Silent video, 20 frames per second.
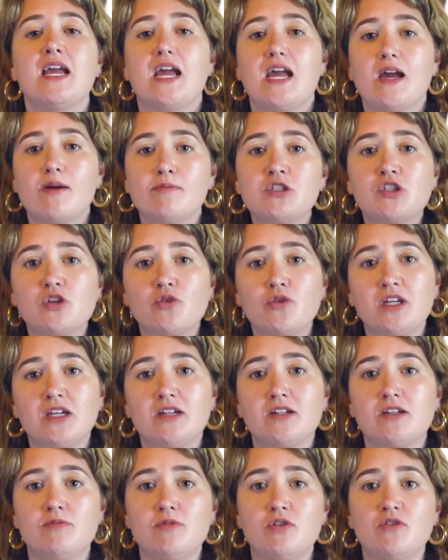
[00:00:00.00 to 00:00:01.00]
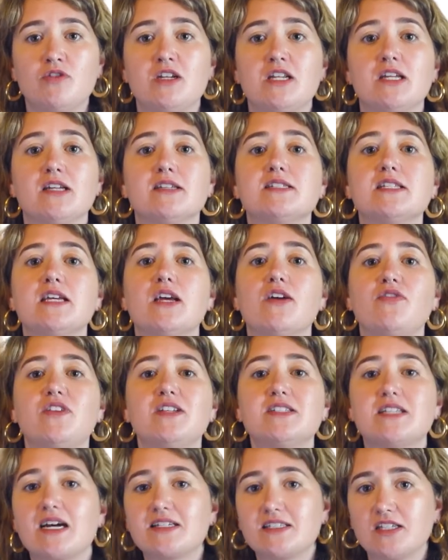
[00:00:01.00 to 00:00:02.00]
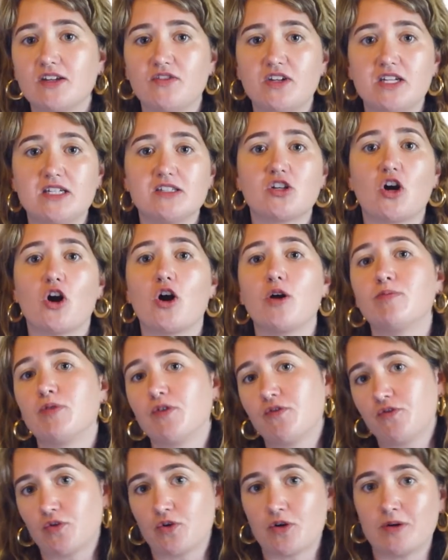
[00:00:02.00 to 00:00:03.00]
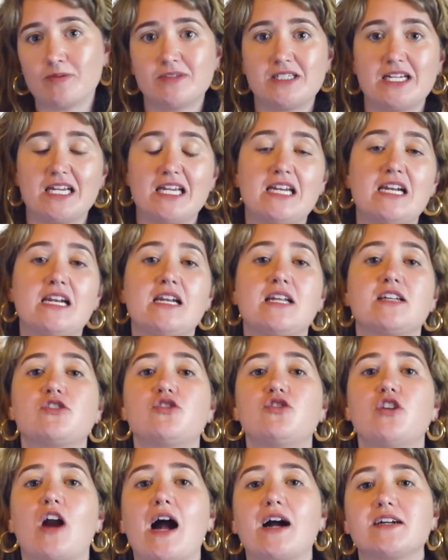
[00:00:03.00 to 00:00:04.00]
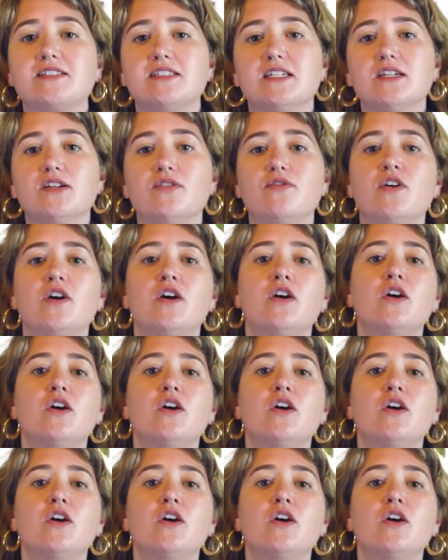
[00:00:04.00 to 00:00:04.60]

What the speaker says: Amazonian communities if these activities are performed in an extractive